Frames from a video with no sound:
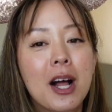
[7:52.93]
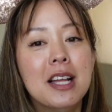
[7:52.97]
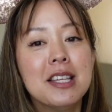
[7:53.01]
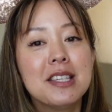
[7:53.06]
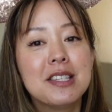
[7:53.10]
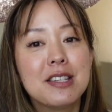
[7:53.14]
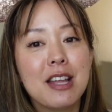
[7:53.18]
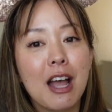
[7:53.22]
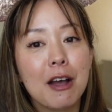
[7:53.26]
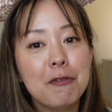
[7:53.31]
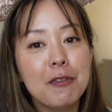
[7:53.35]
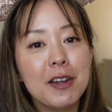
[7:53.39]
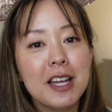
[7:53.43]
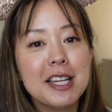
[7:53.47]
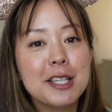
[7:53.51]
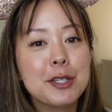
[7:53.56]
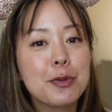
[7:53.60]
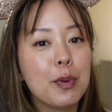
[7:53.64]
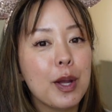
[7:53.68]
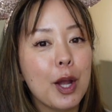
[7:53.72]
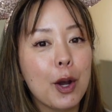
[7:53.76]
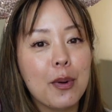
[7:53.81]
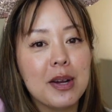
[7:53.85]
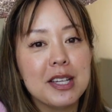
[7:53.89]
Stuffies,
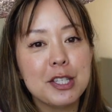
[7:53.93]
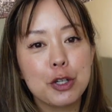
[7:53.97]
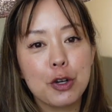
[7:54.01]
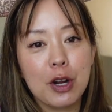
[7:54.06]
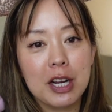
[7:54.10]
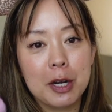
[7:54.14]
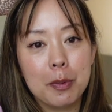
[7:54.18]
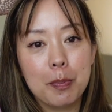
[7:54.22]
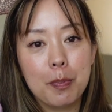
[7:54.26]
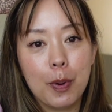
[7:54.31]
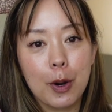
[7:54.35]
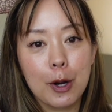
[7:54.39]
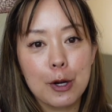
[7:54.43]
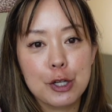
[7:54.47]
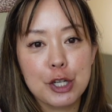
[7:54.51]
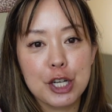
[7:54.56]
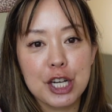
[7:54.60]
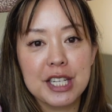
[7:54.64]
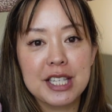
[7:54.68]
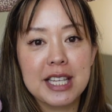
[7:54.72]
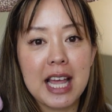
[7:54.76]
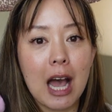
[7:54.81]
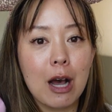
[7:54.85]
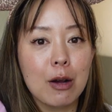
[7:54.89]
we always try to
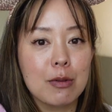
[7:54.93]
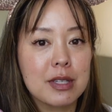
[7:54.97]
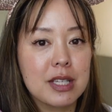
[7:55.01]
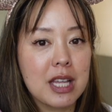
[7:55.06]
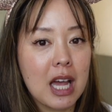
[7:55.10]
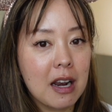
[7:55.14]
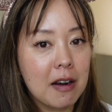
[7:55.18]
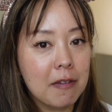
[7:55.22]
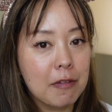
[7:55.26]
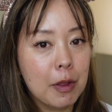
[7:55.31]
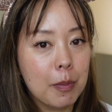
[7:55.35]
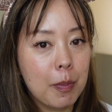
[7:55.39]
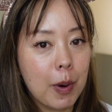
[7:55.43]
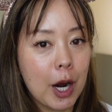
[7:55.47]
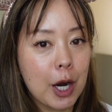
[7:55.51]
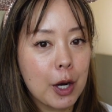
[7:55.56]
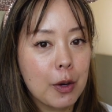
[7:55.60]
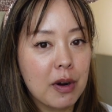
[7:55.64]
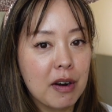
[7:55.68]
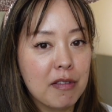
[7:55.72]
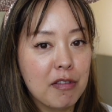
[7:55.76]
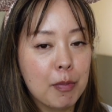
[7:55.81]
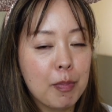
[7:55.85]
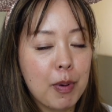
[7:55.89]
purchase outside of the park
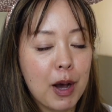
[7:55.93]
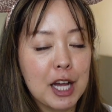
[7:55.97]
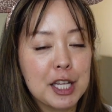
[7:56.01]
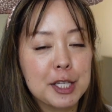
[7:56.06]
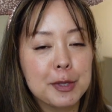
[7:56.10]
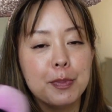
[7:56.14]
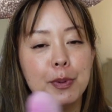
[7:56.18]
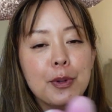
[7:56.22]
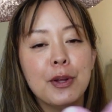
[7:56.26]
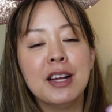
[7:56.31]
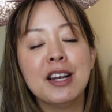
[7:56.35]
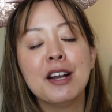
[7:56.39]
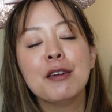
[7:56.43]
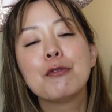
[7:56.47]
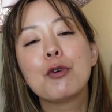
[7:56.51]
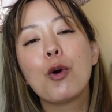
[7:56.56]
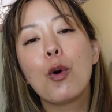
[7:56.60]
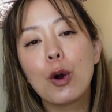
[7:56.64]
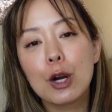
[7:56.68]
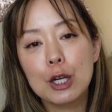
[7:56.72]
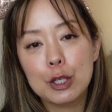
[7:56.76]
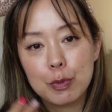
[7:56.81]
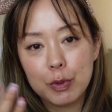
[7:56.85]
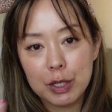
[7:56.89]
whenever possible, and of
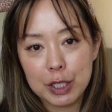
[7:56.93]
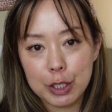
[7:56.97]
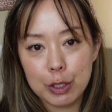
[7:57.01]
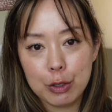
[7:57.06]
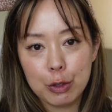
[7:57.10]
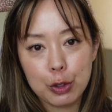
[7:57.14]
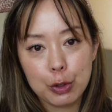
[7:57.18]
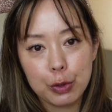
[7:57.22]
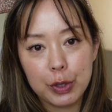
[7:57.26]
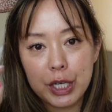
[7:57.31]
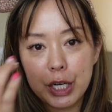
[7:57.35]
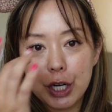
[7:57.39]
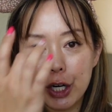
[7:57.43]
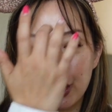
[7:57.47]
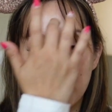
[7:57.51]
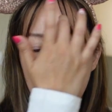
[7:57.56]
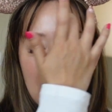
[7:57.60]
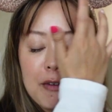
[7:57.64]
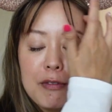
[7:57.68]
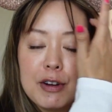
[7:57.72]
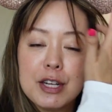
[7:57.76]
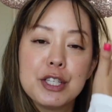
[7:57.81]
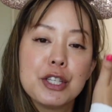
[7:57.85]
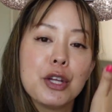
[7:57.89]
course we do treat her
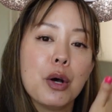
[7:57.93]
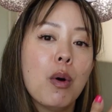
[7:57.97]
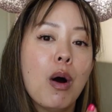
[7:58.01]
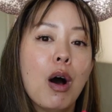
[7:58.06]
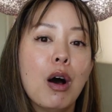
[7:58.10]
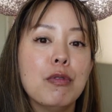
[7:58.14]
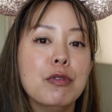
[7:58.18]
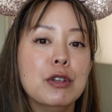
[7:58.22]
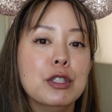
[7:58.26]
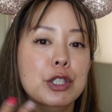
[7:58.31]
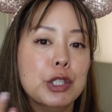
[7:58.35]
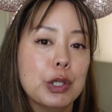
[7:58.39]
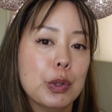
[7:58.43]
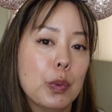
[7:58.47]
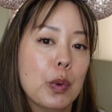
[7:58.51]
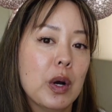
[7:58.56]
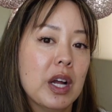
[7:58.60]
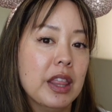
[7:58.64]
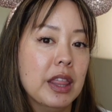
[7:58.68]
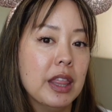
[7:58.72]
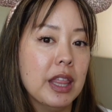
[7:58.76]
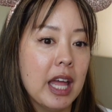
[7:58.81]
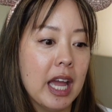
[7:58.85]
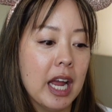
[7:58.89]
every so often to
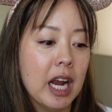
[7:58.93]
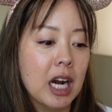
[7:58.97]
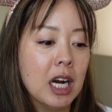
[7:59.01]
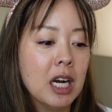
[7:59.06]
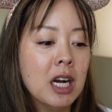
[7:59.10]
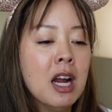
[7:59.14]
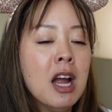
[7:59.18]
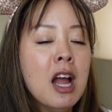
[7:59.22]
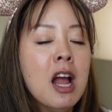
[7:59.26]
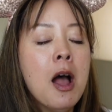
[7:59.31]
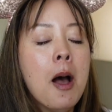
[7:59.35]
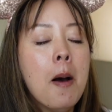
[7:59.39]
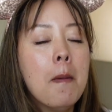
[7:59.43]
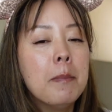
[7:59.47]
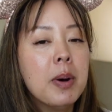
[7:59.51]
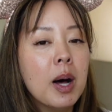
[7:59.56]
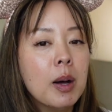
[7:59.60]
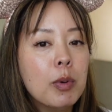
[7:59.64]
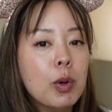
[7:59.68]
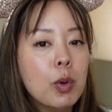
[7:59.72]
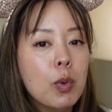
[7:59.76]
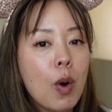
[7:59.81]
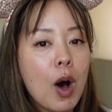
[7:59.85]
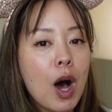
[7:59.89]
one there.
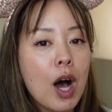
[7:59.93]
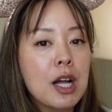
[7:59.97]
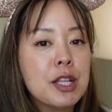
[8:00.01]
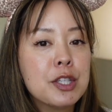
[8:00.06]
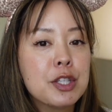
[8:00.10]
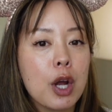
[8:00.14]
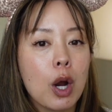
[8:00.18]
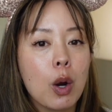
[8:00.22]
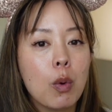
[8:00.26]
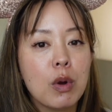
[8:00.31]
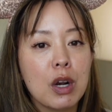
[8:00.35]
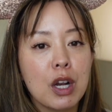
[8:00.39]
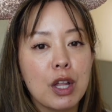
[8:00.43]
Bubble wands are one